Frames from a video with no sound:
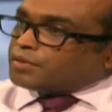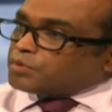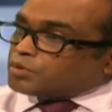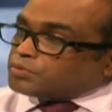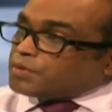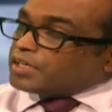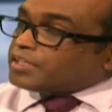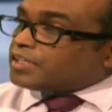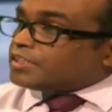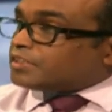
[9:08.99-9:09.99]
because
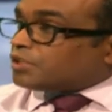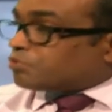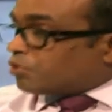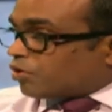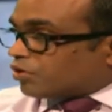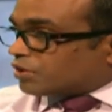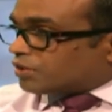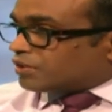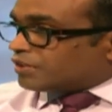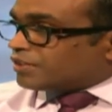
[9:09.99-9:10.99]
malaria is now
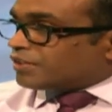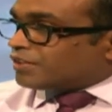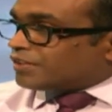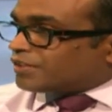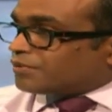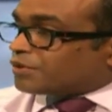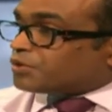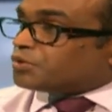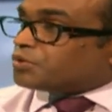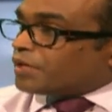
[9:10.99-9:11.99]
forgotten,
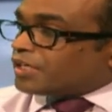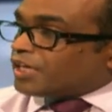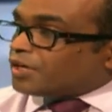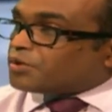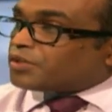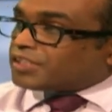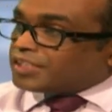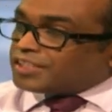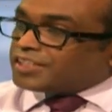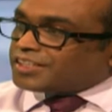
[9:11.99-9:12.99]
because you might have not
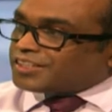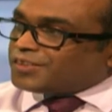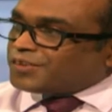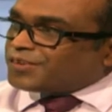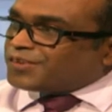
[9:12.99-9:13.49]
heard it, no?